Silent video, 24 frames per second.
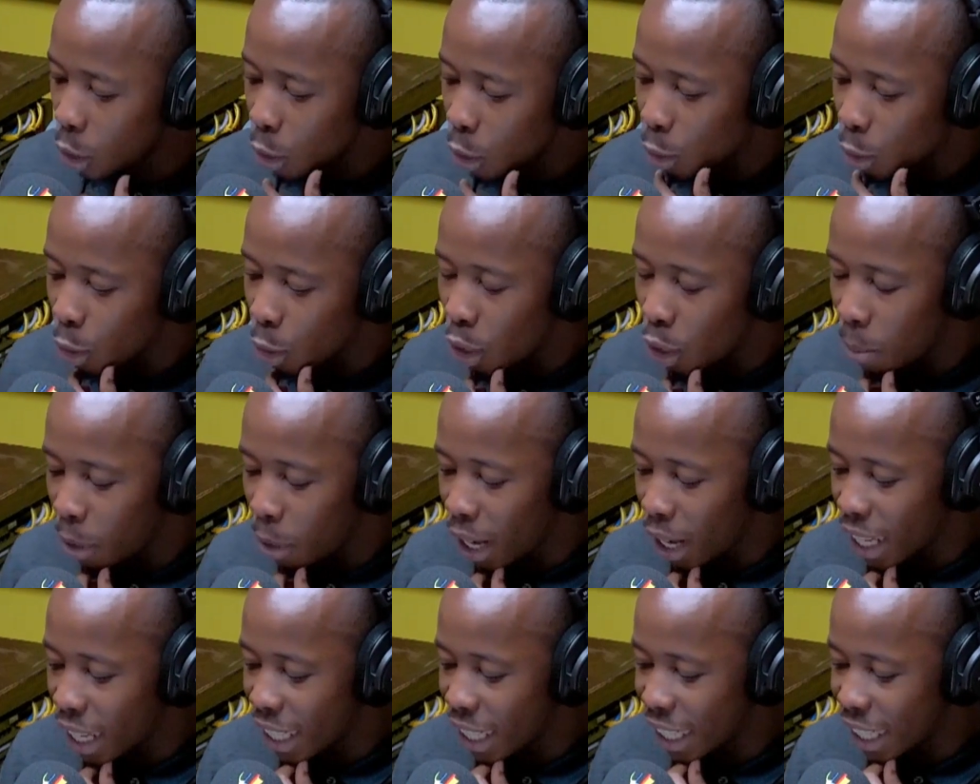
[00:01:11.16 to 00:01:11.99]
You know, so your
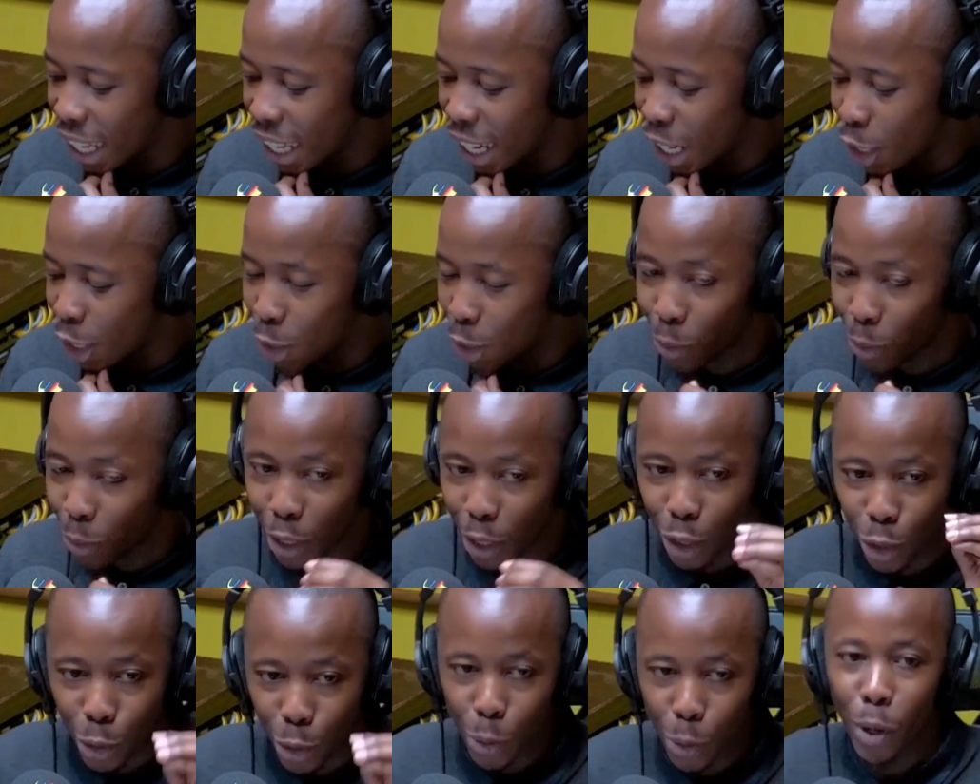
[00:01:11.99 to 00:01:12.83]
employer has decided, you know
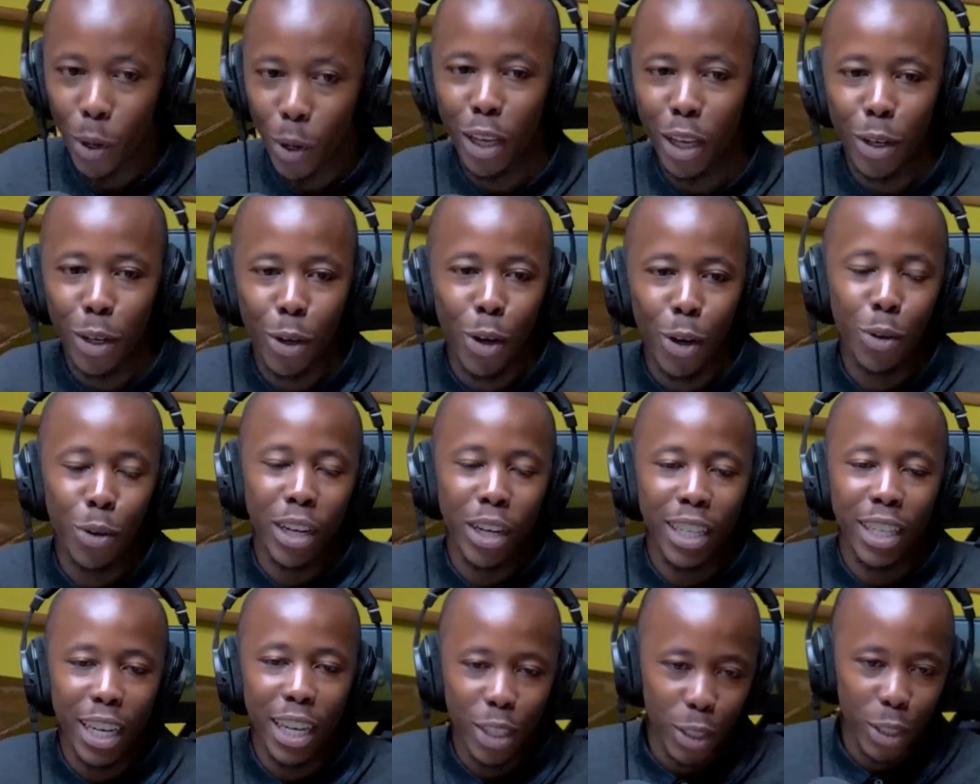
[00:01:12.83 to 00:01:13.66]
what, chukua, your
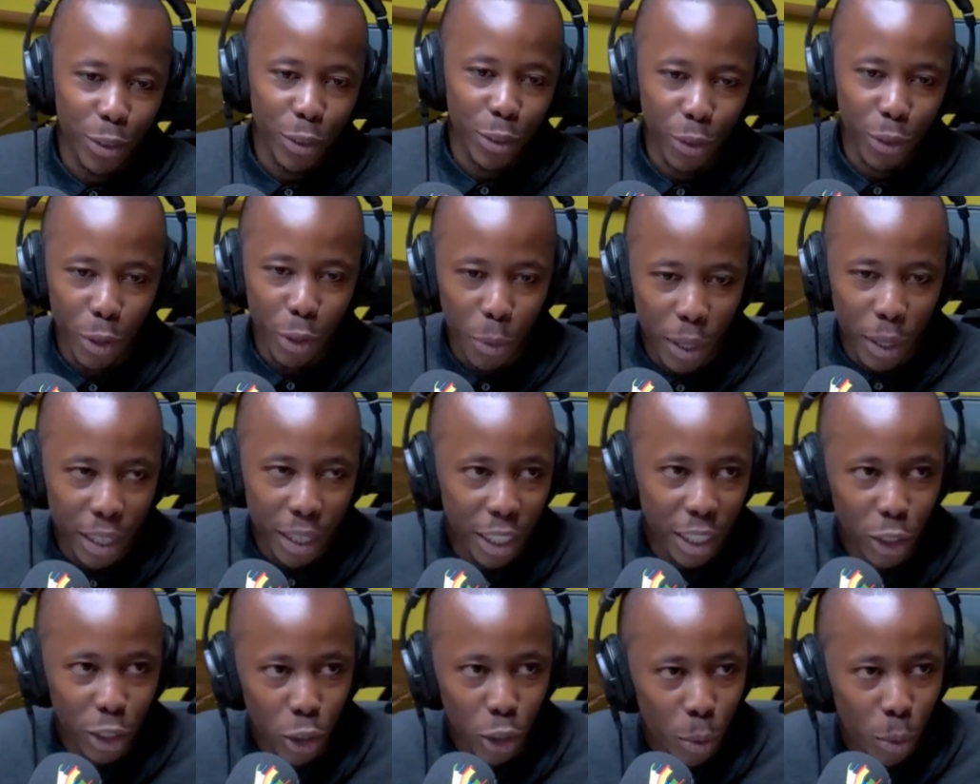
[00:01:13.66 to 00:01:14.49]
congratulations
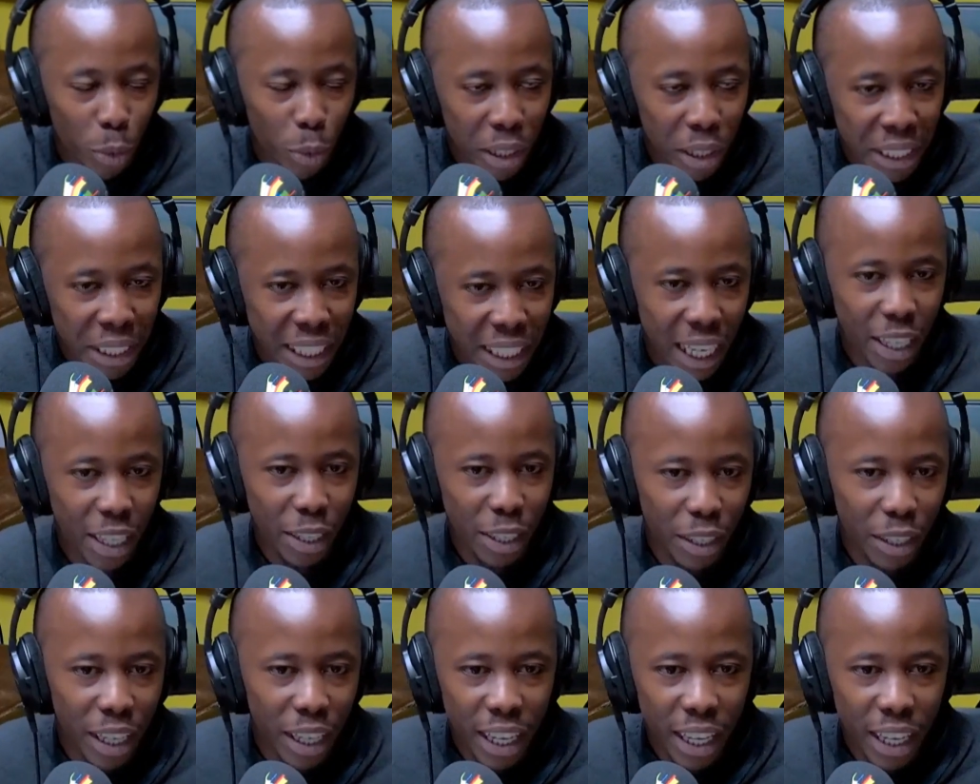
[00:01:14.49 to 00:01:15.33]
for a job well
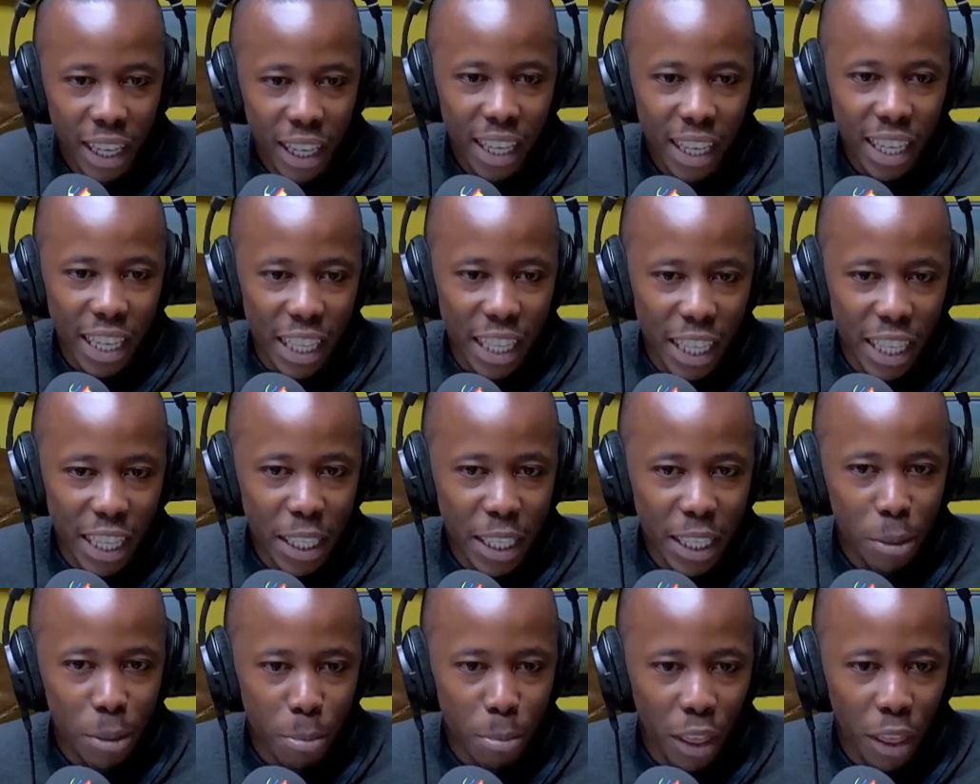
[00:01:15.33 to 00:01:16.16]
done in
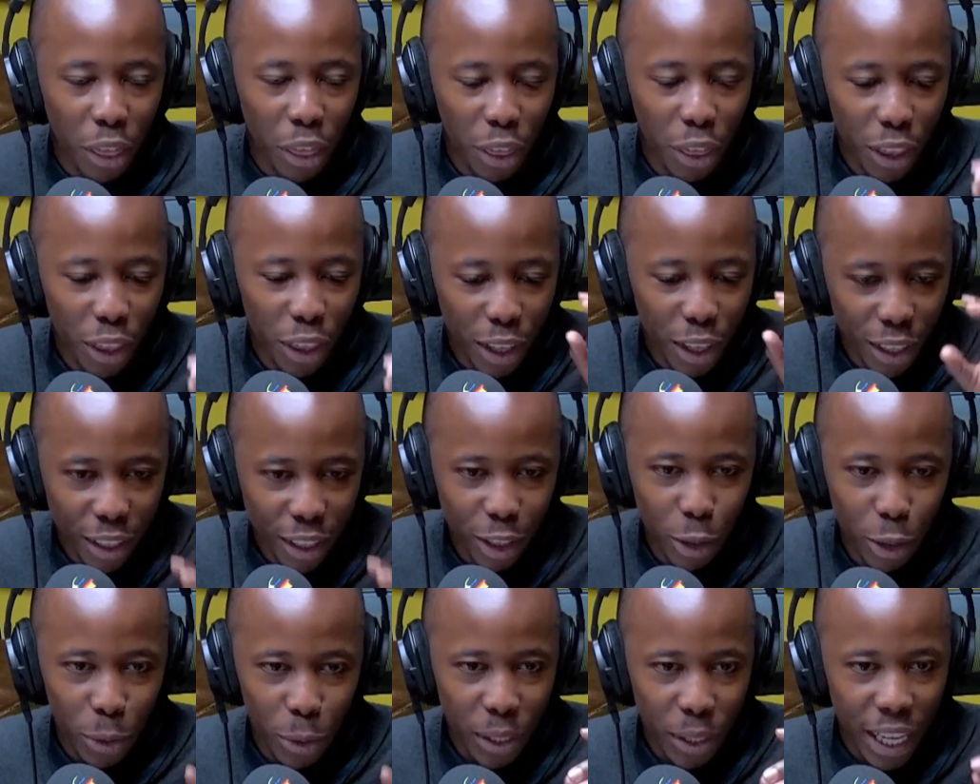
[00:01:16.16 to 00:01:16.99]
this month.
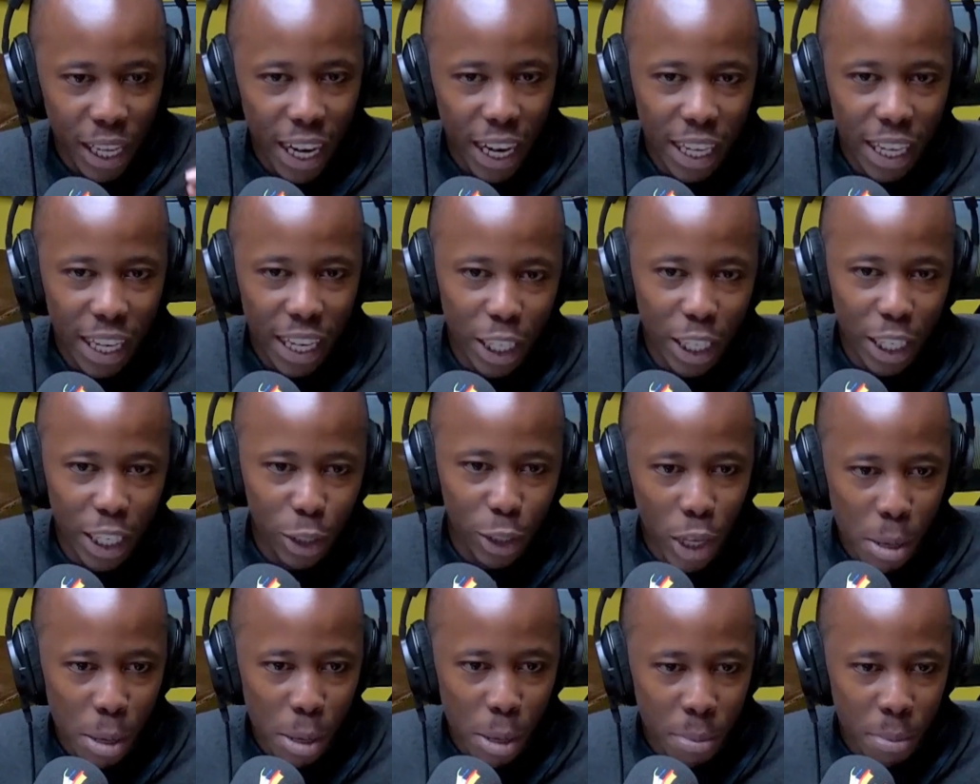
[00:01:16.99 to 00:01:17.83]
Your salary
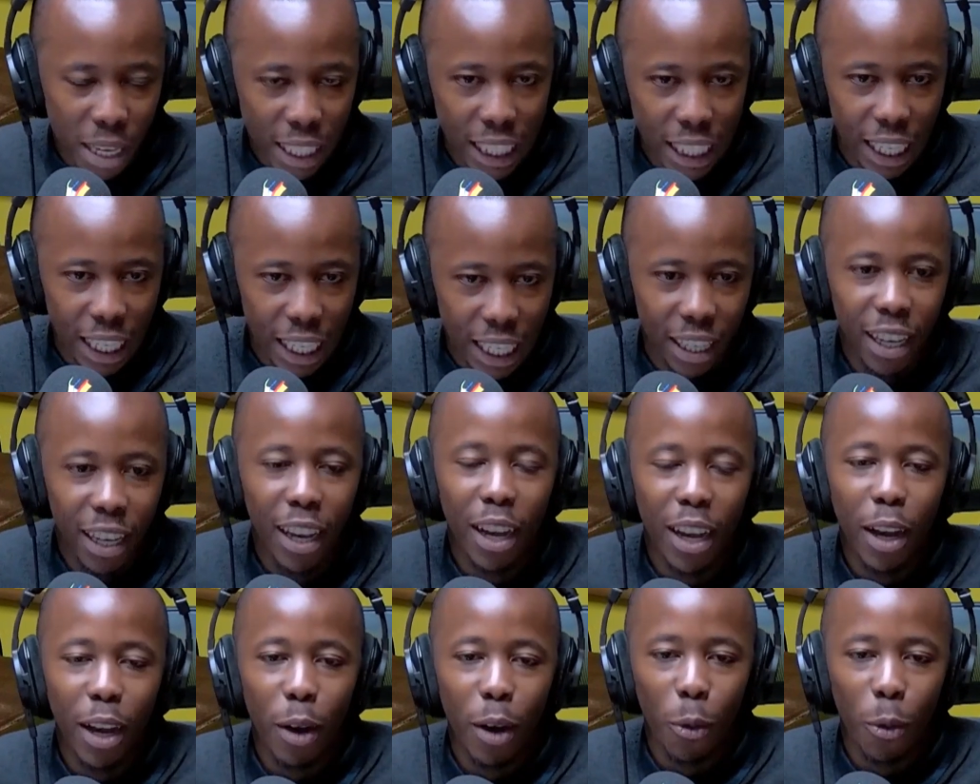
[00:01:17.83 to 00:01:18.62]
into your main gear.